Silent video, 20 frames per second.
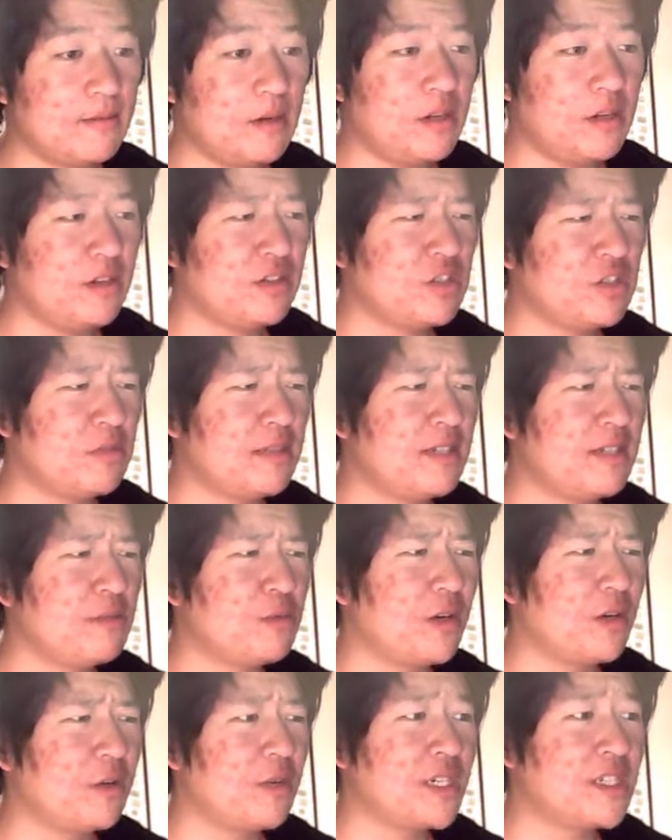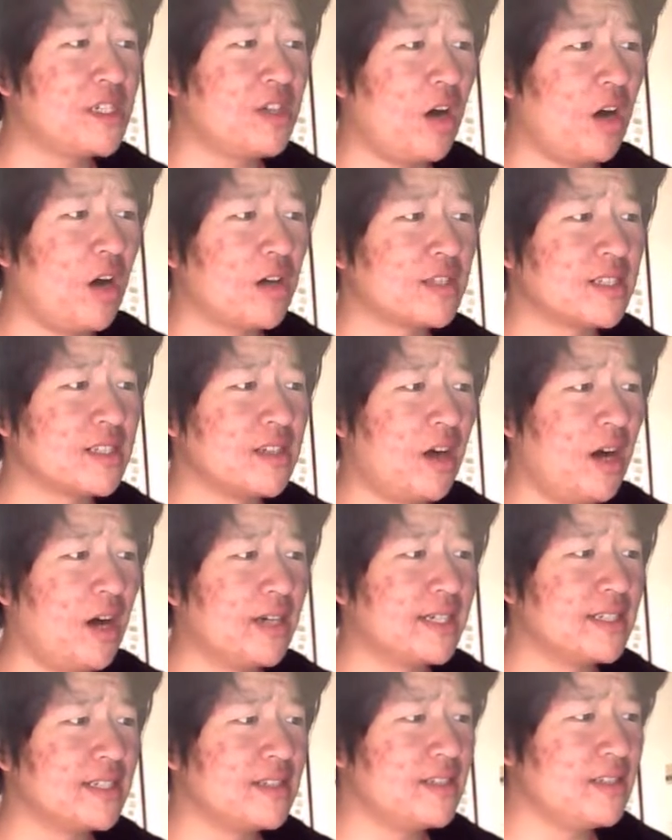are there so many runaway dogs in
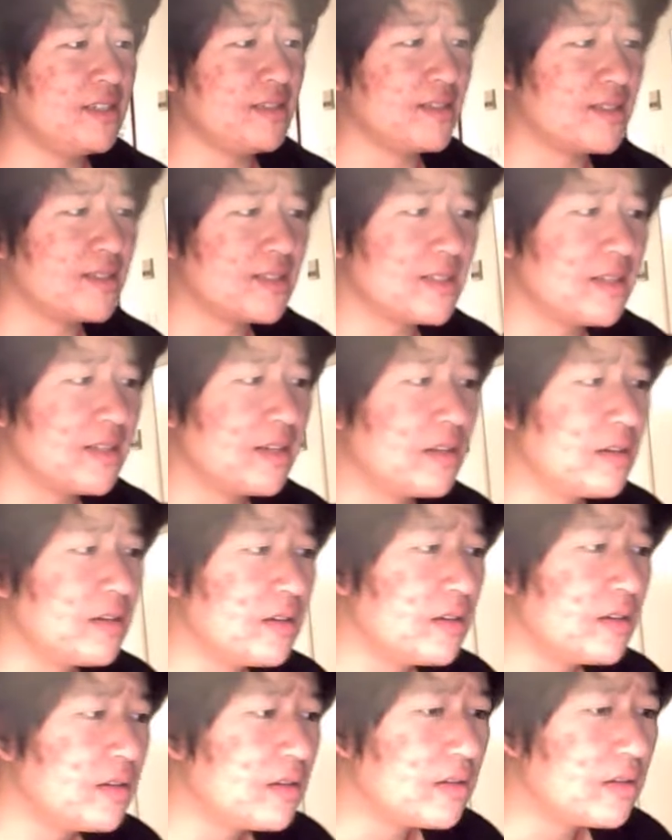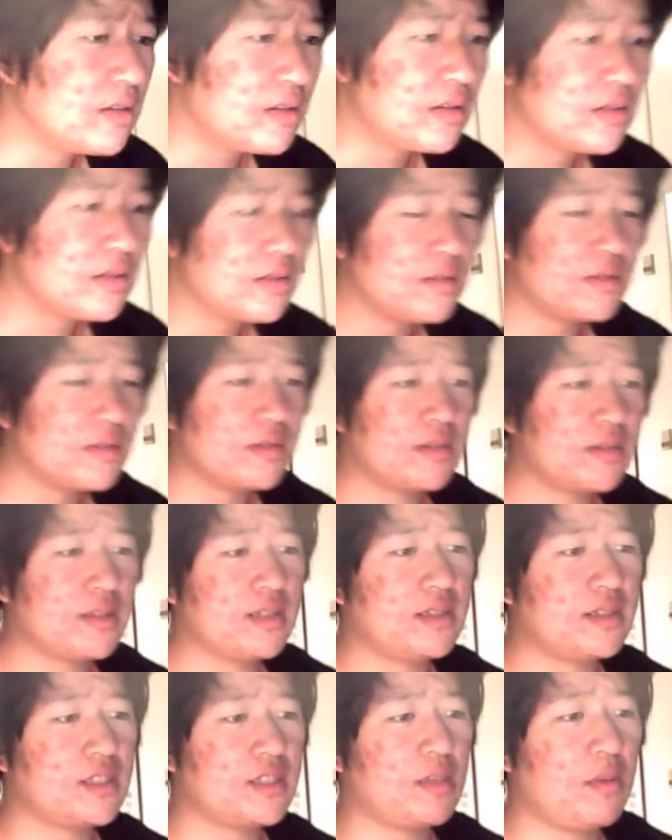Onett? Jesus.
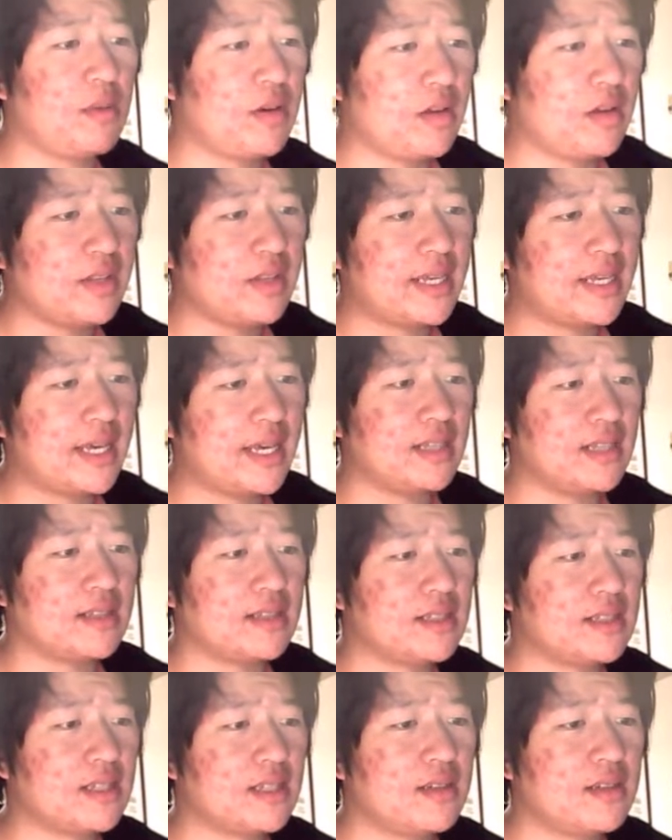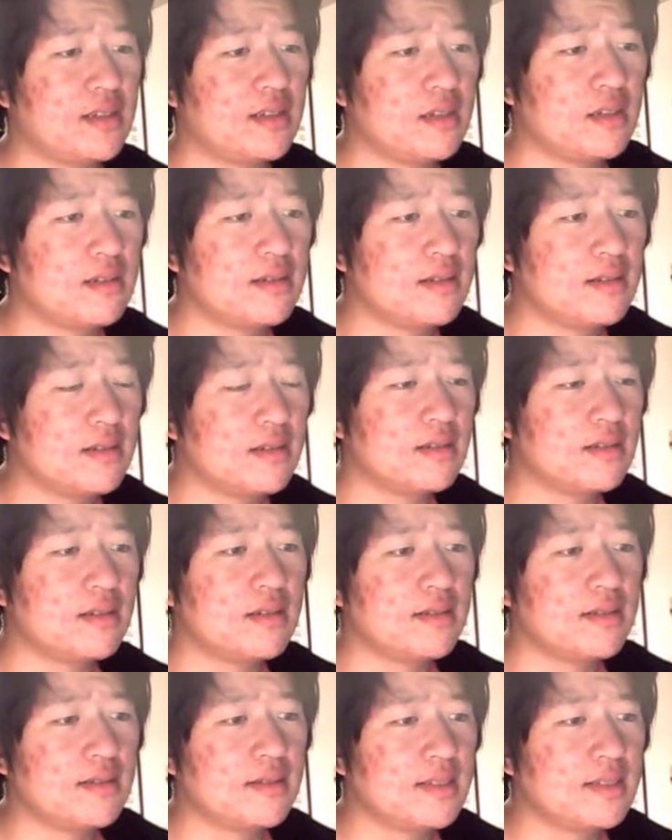Get someone on the case.
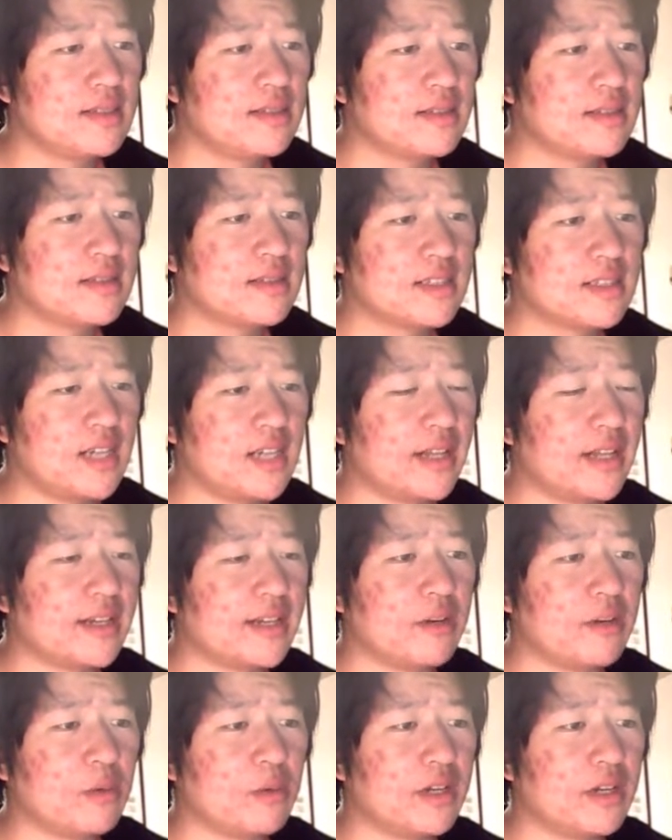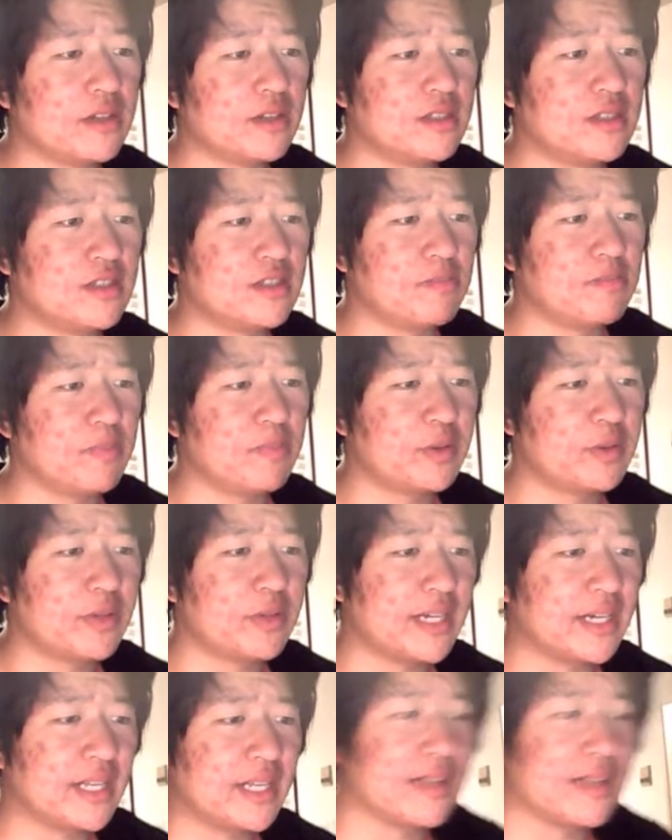It's not like anyone else is
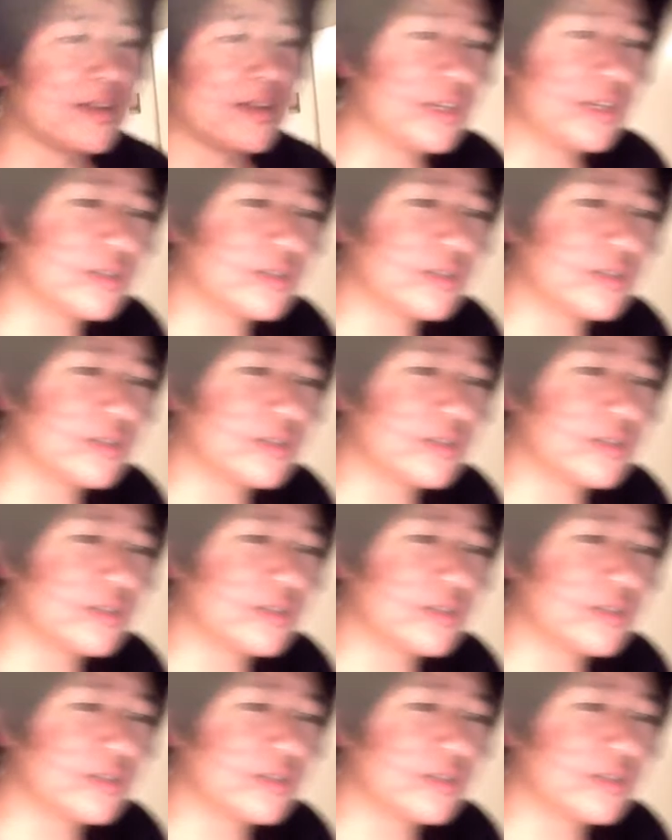doing anything